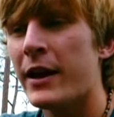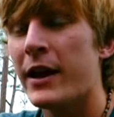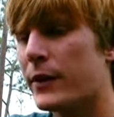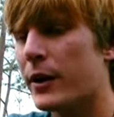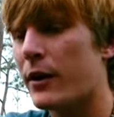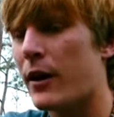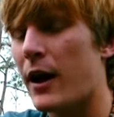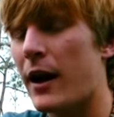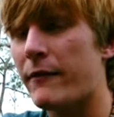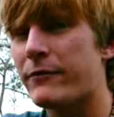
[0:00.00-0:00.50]

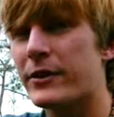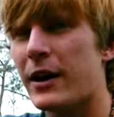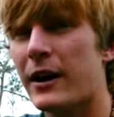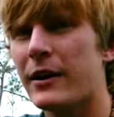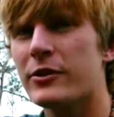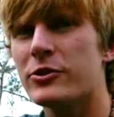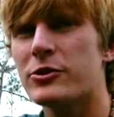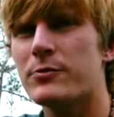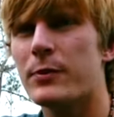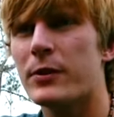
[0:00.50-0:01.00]
You know, I've
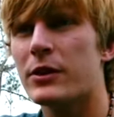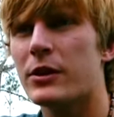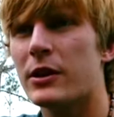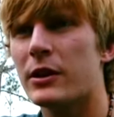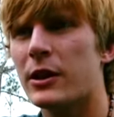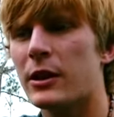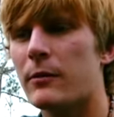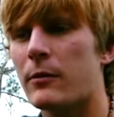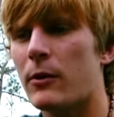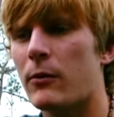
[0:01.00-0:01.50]
kind of just been
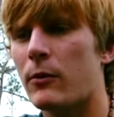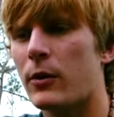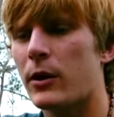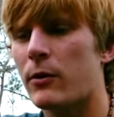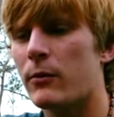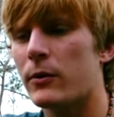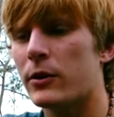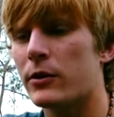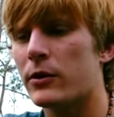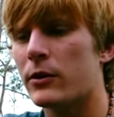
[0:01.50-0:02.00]
thinking about what I
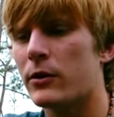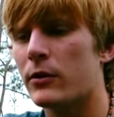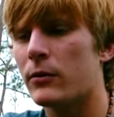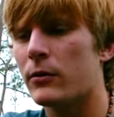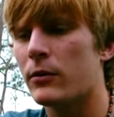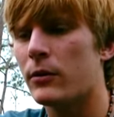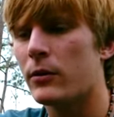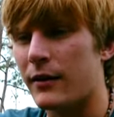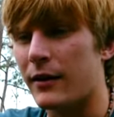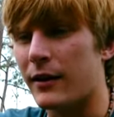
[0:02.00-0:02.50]
want to do,